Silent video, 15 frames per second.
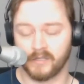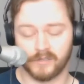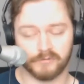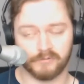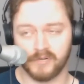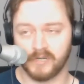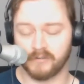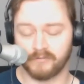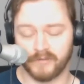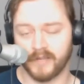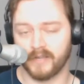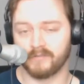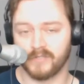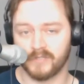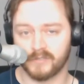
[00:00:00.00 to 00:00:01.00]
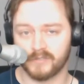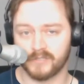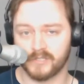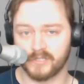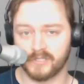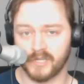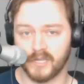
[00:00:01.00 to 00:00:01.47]
3 to 5 years
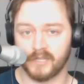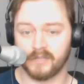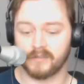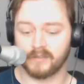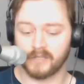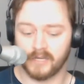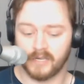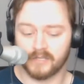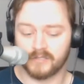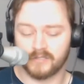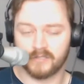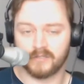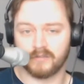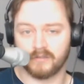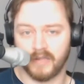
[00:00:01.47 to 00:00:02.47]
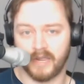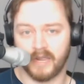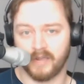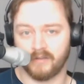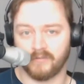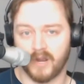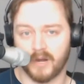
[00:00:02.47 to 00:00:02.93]
in JET, then I still
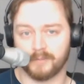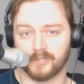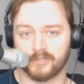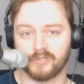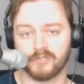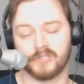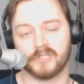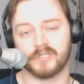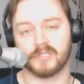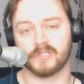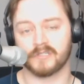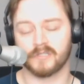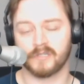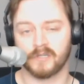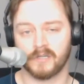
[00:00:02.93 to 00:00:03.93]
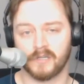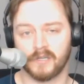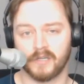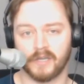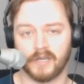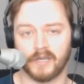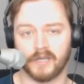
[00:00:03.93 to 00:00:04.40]
have opportunities
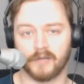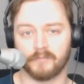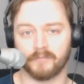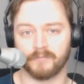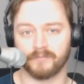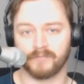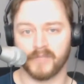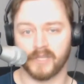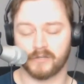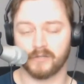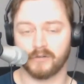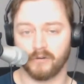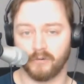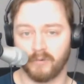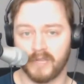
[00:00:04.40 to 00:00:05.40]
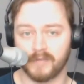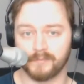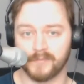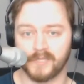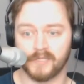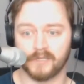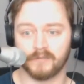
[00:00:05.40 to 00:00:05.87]
that could await
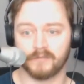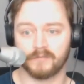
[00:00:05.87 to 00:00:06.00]
me